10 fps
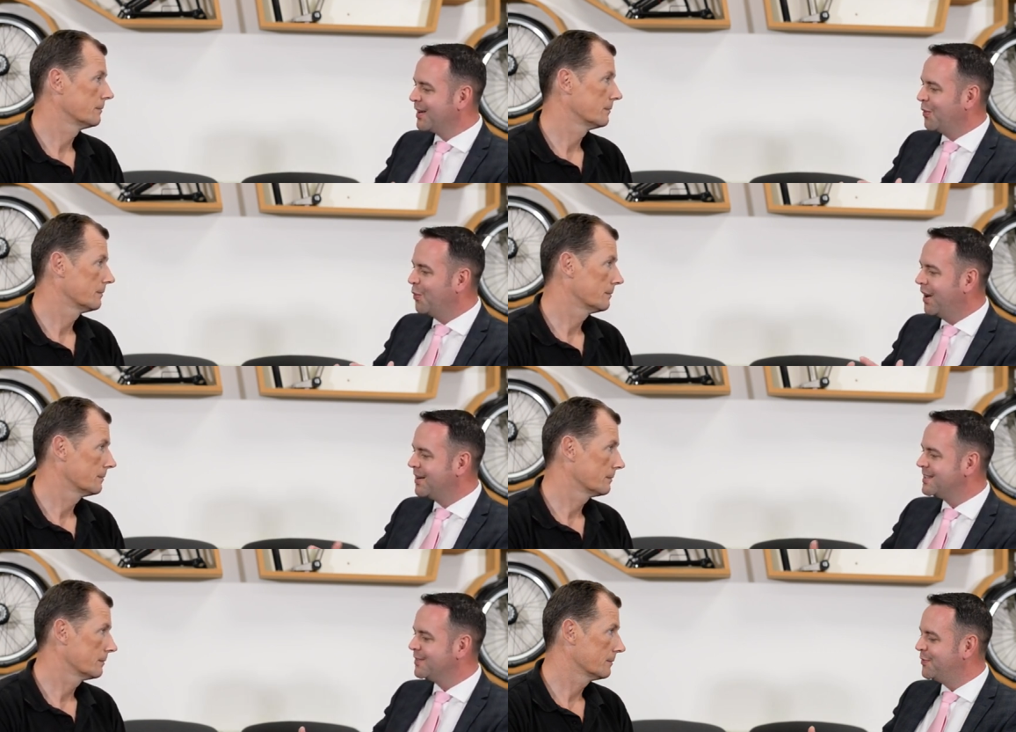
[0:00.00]
Speaker 1: Where
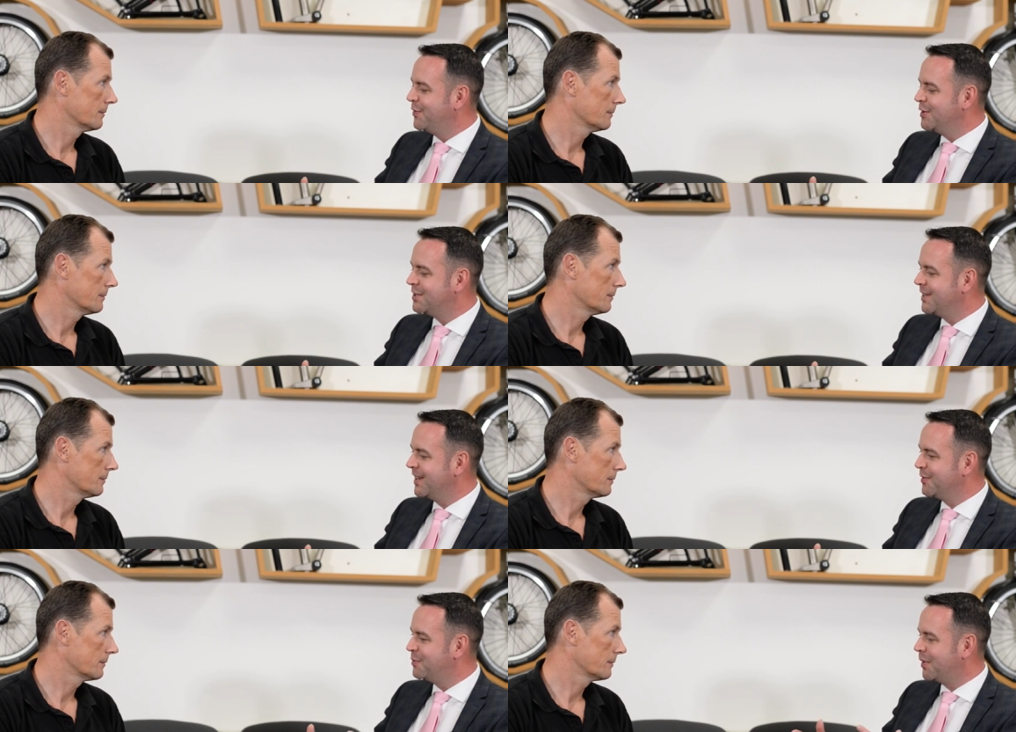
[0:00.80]
is the future
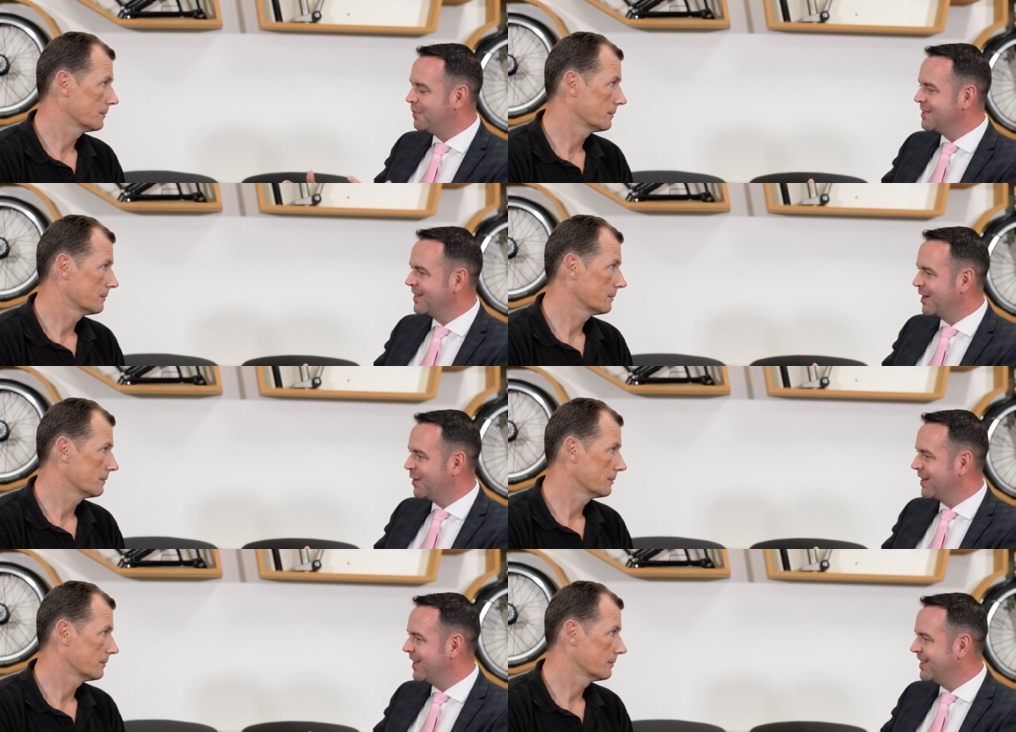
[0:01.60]
of Brompton
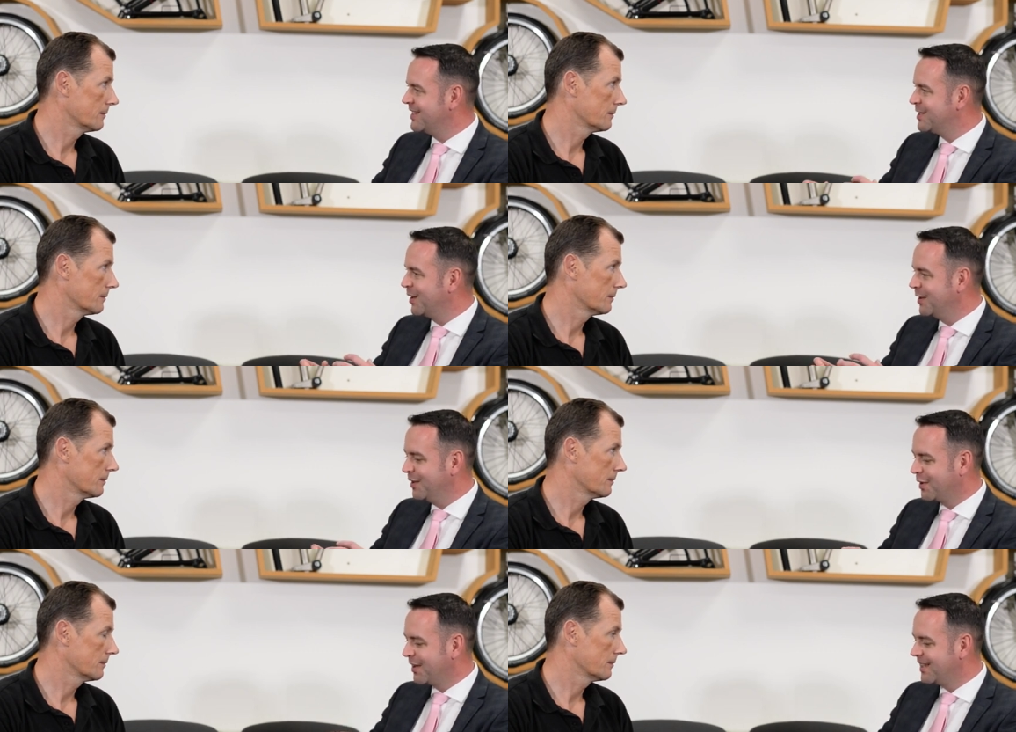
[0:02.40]
going then? So
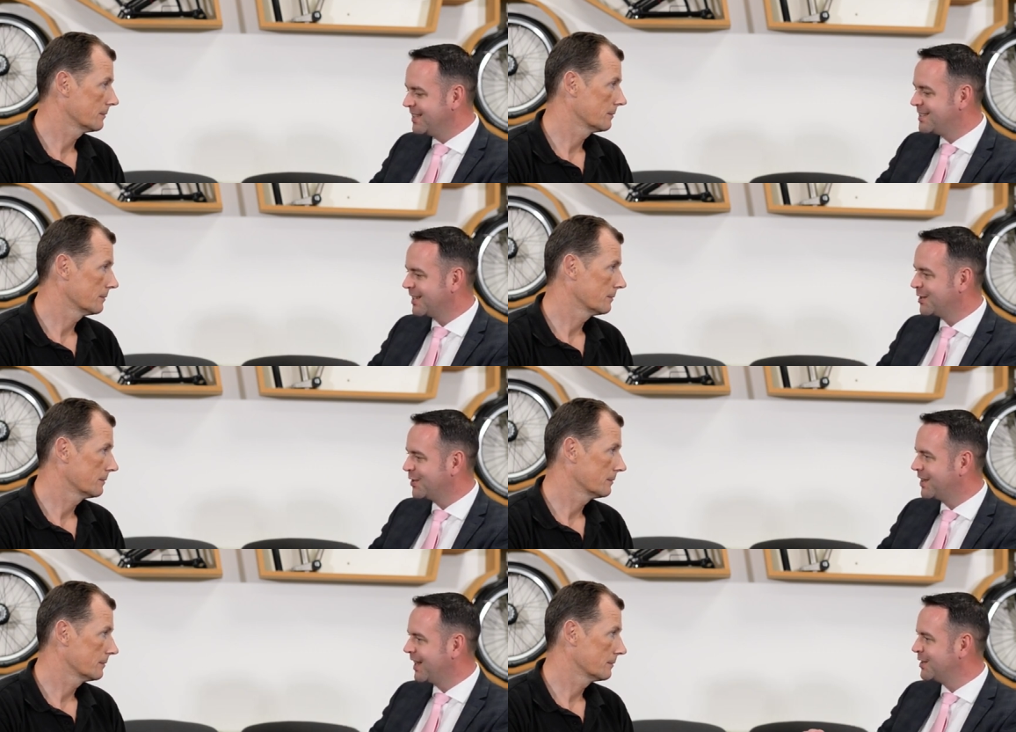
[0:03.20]
you've got these
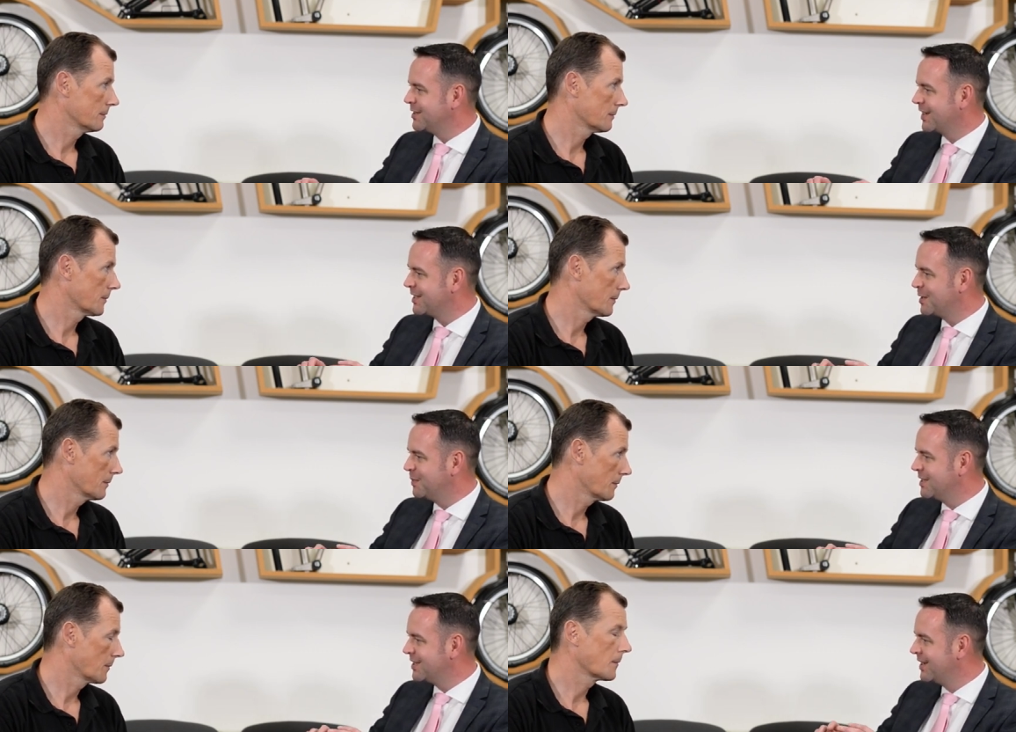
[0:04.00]
600,000
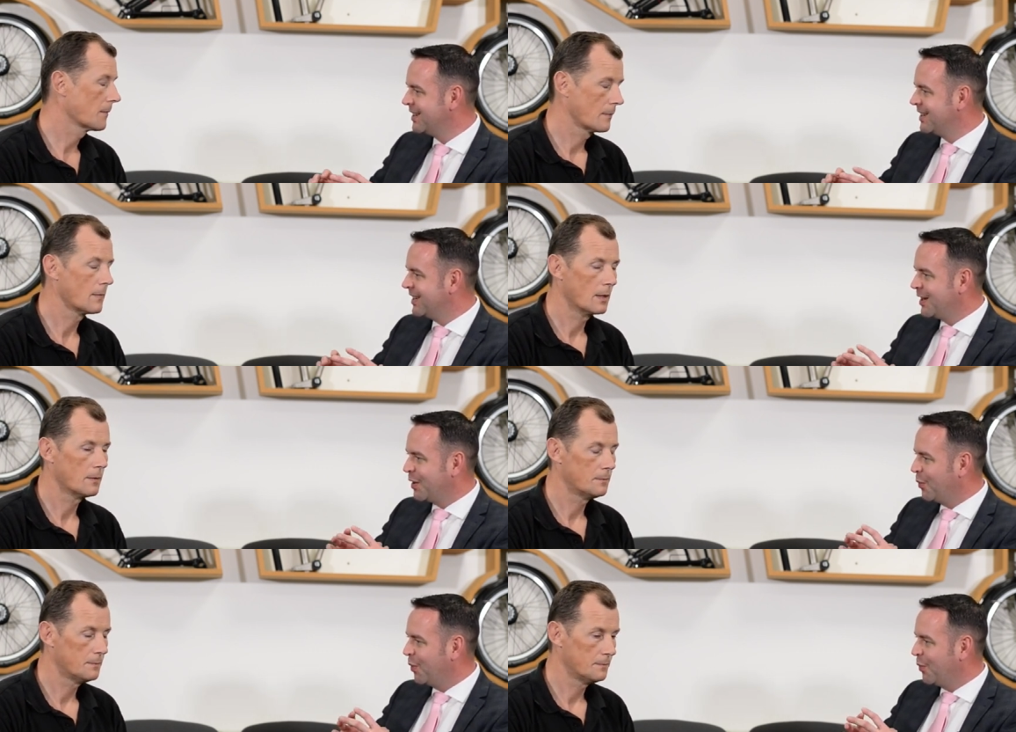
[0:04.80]
customers.
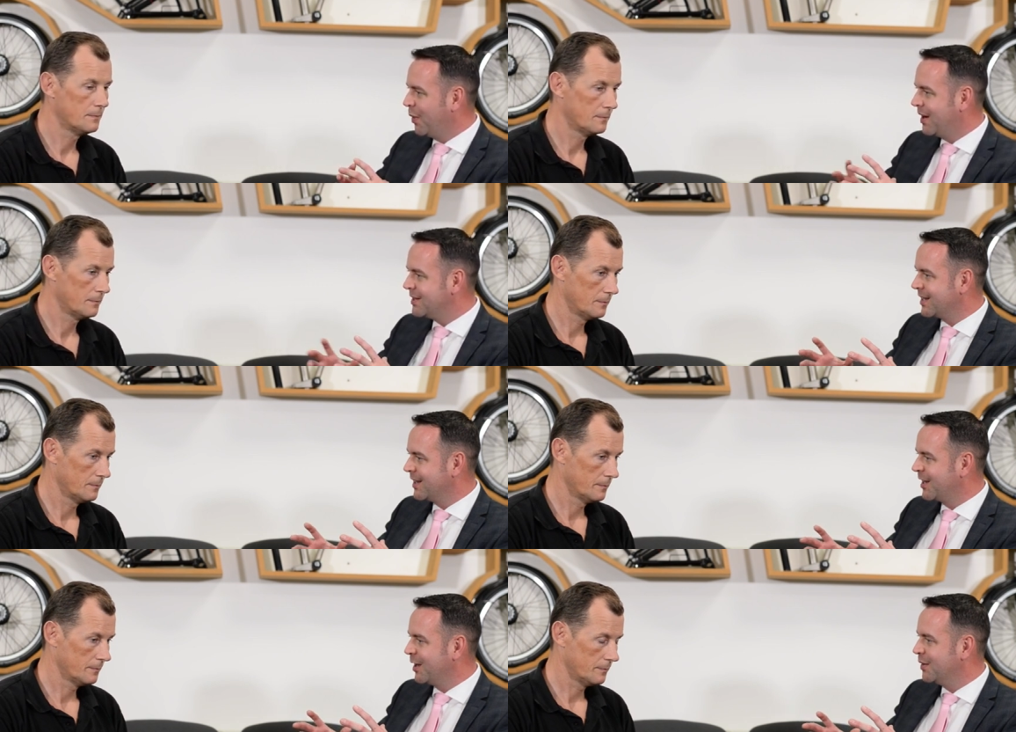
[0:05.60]
Where is it
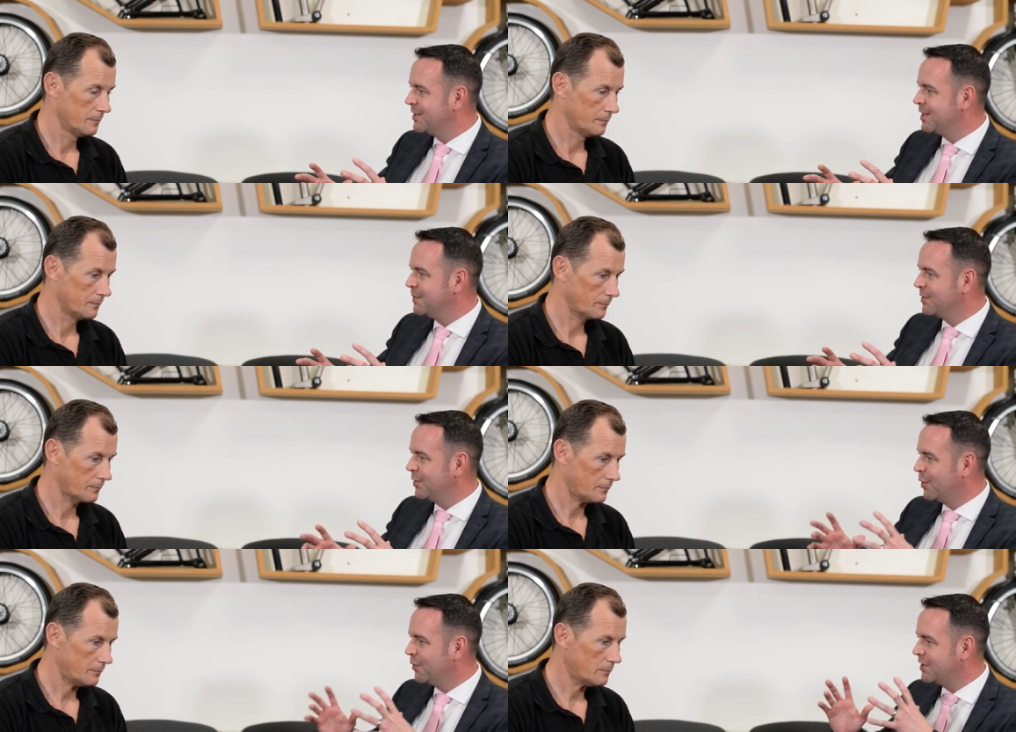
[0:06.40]
going to go in terms of
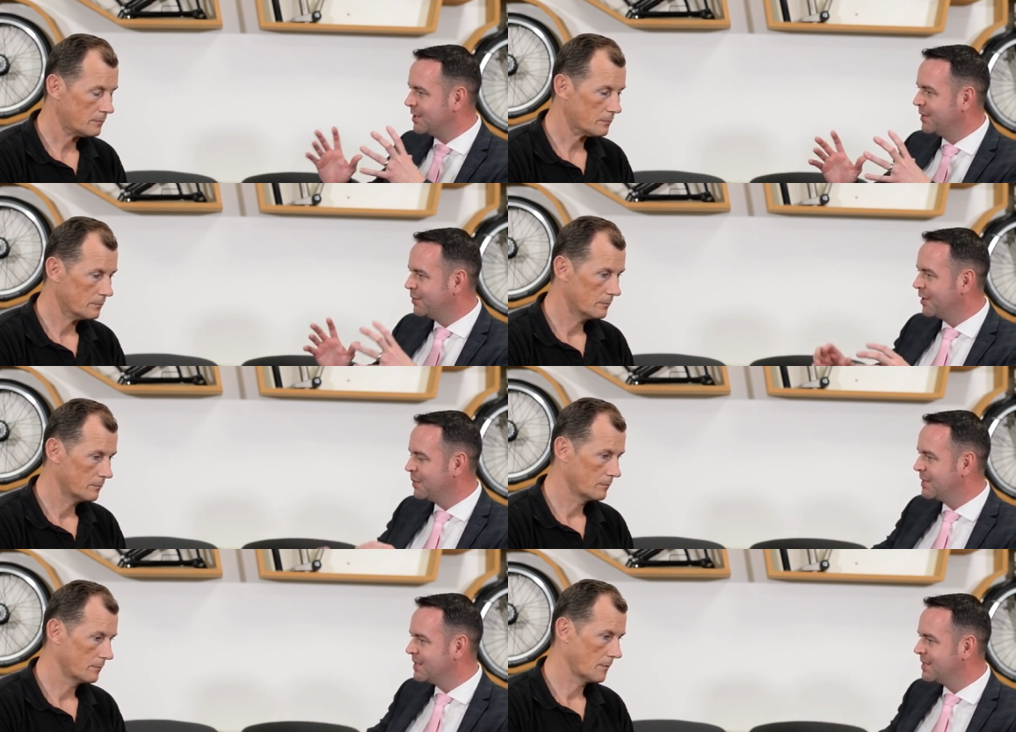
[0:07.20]
your vision for the
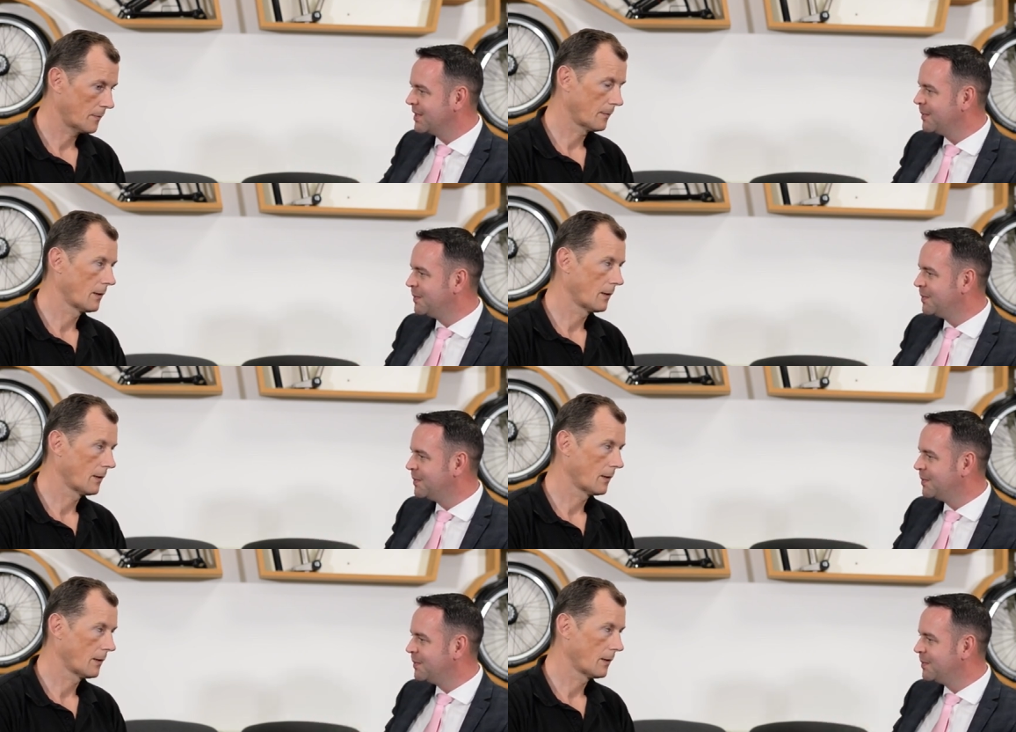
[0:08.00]
business?